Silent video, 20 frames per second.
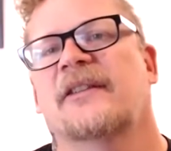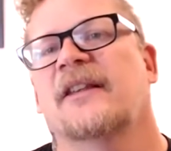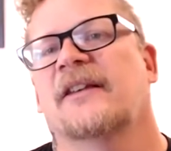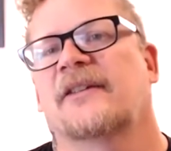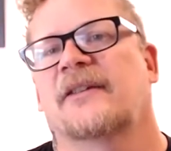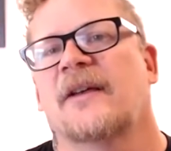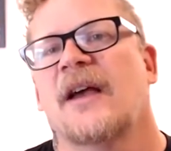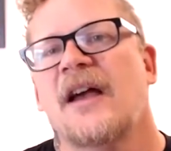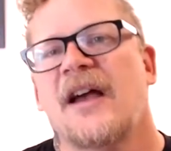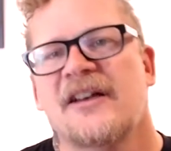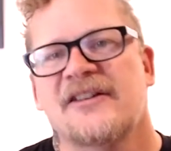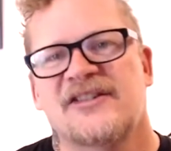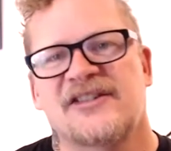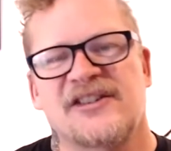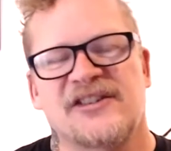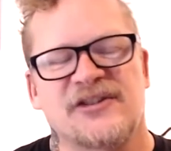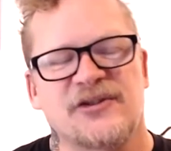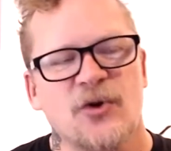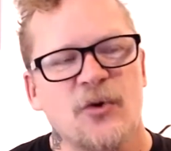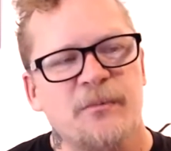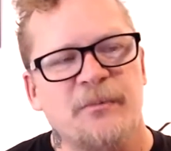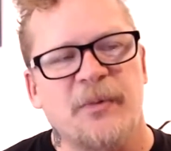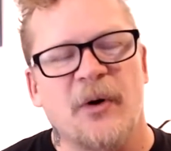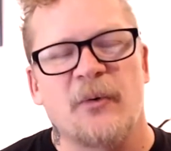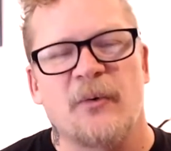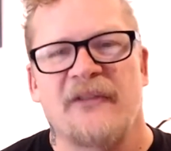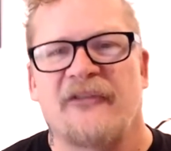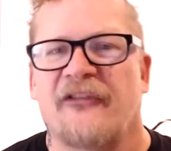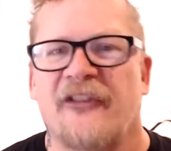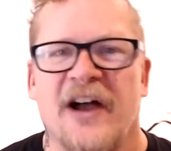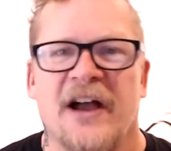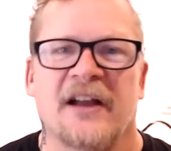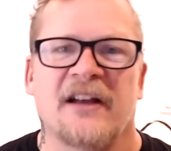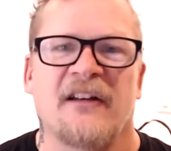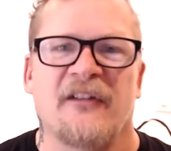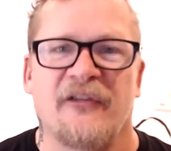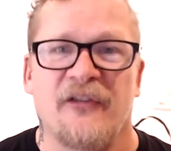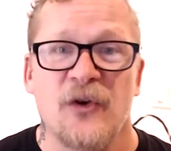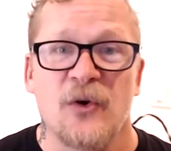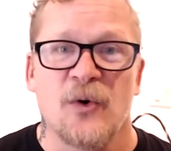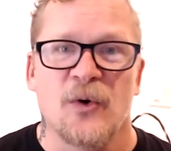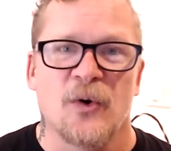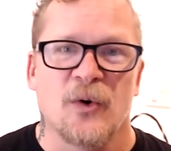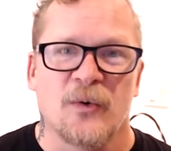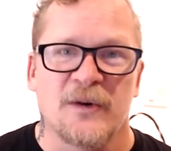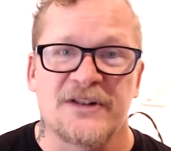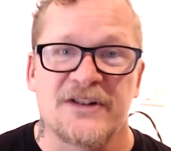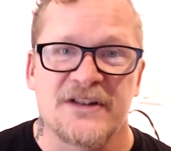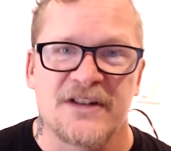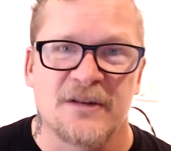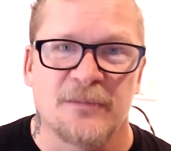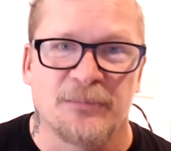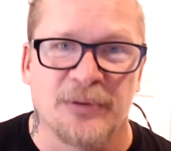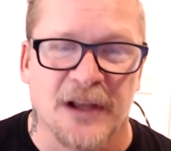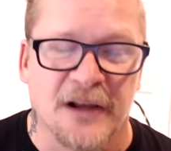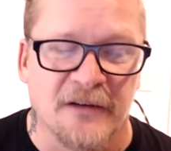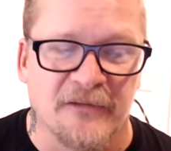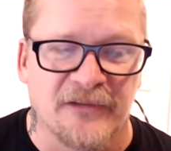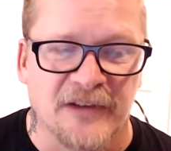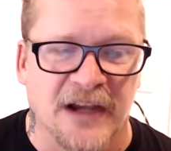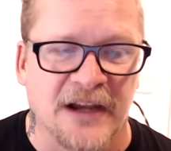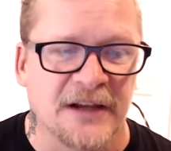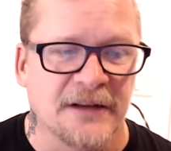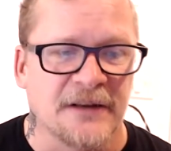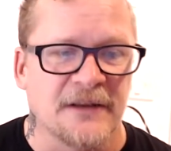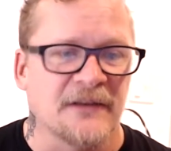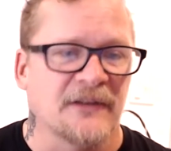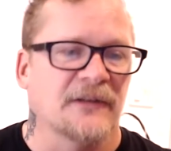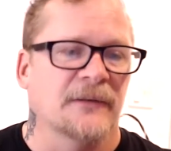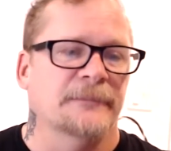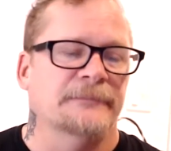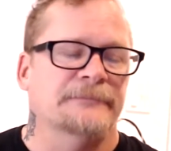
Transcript: this super refined fuel, which is the blood of titans.